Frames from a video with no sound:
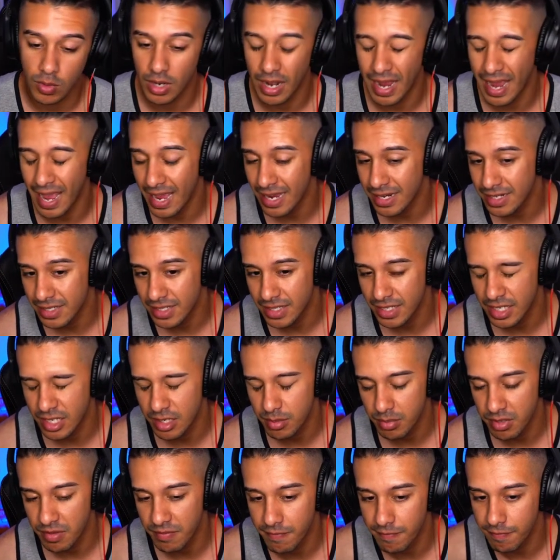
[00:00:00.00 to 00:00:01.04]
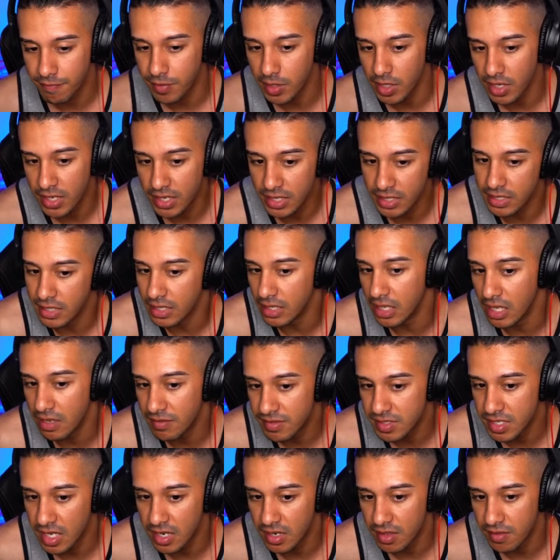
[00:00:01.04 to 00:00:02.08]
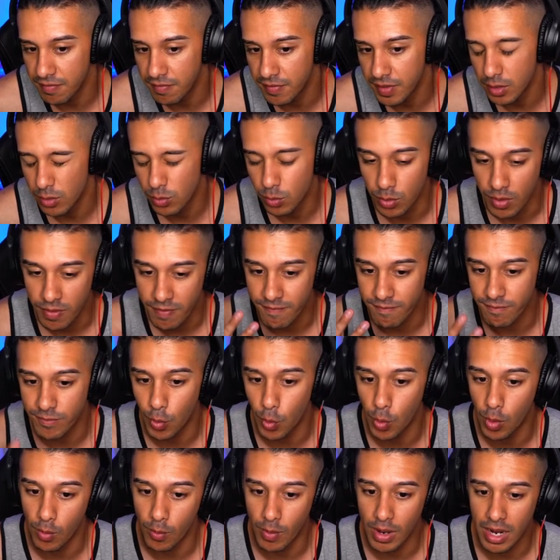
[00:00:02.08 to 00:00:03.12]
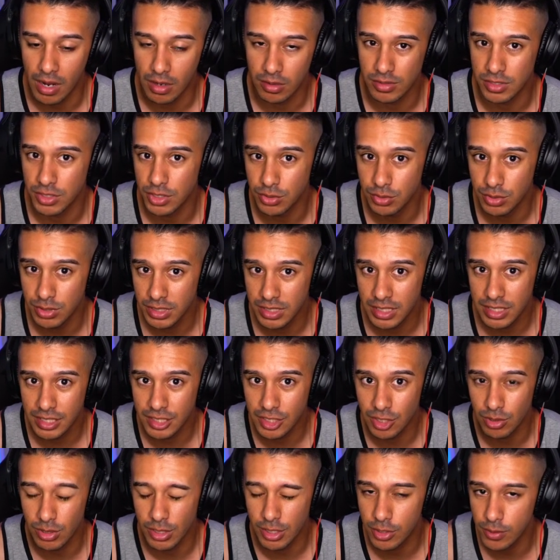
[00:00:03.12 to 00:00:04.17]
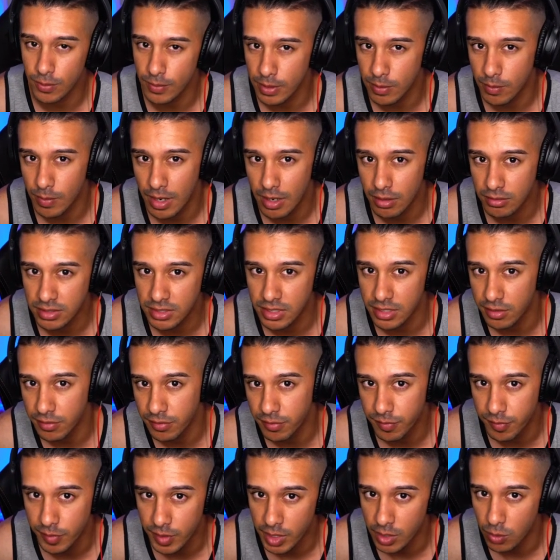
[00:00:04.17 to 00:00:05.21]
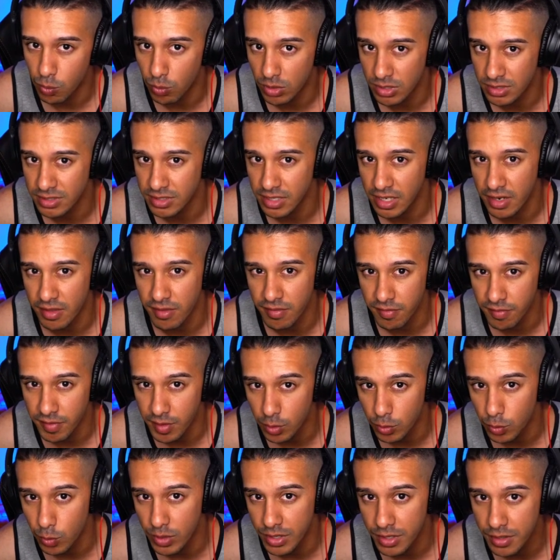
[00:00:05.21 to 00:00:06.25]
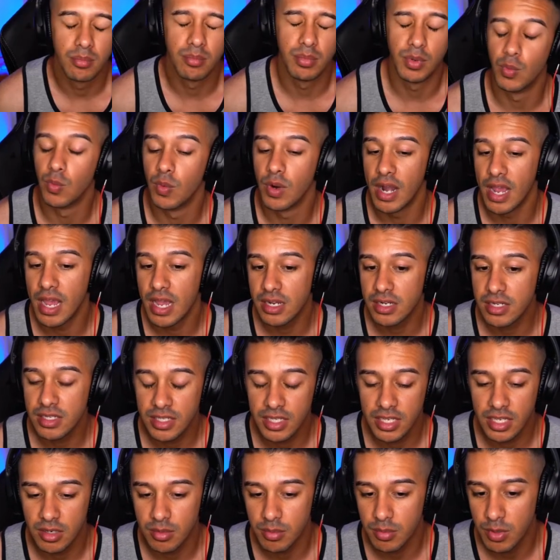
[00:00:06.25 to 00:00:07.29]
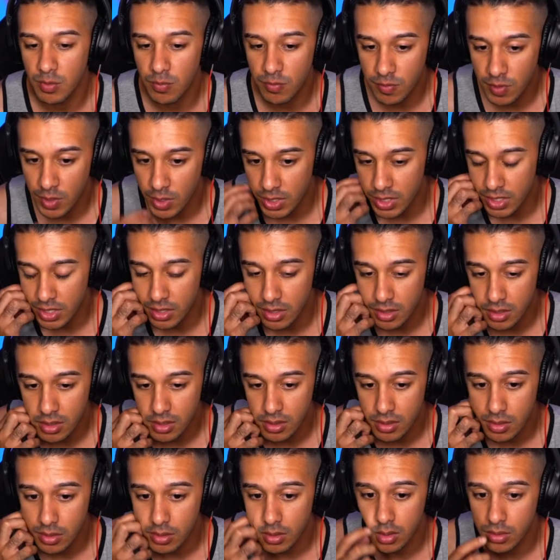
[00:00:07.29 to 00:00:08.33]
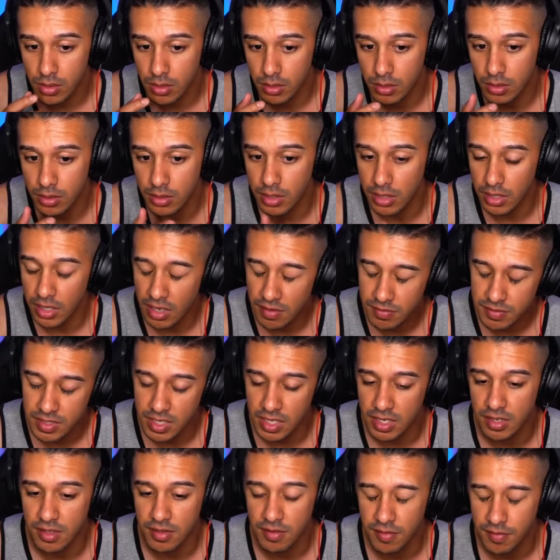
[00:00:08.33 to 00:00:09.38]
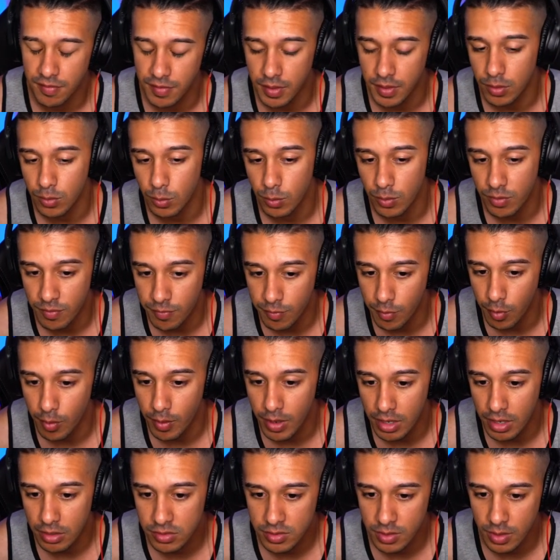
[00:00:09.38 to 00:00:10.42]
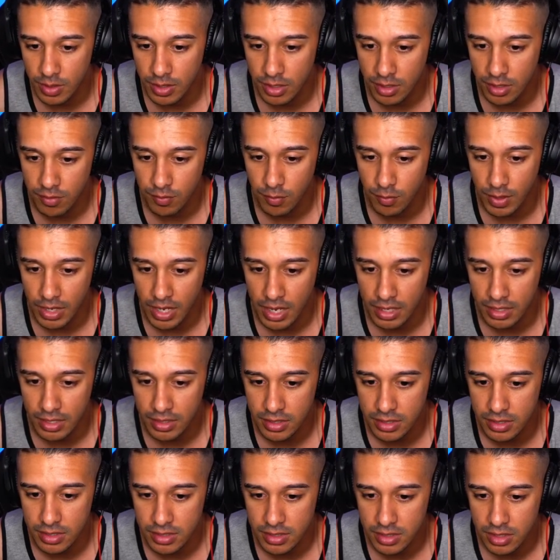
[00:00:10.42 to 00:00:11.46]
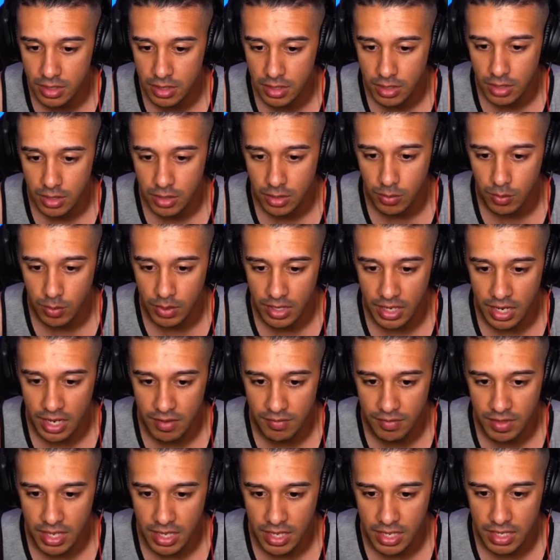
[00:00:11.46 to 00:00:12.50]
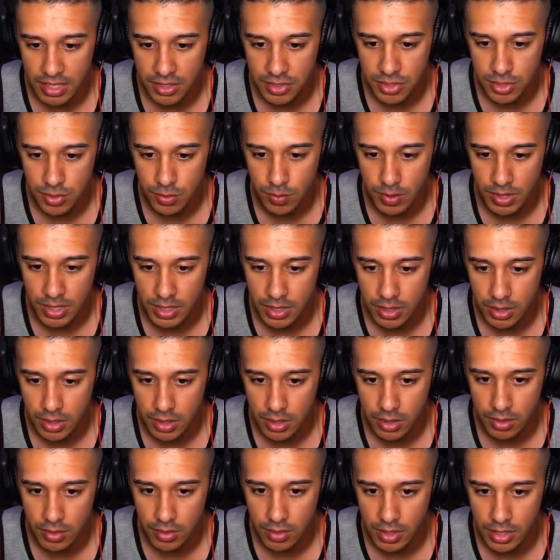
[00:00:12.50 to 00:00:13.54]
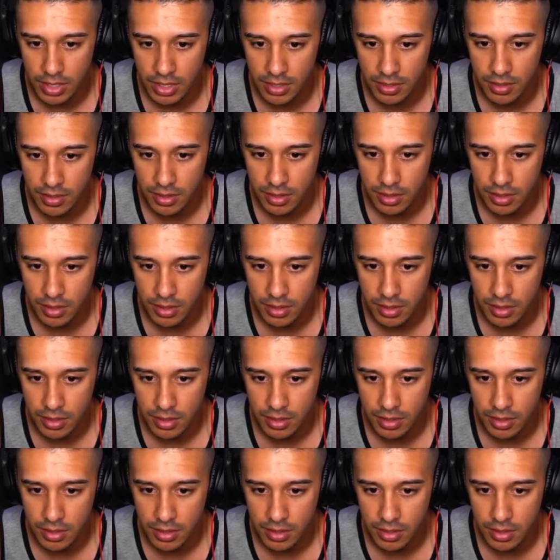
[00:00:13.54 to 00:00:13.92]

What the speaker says: actually going to be flooding the left side of the field with 4 routes. Usually it's only 3 routes that you flood one side of the field with, but we're actually going to be flooding the left side of the field with 4 routes right here. If we hike this, we're going to have that hitch to read underneath.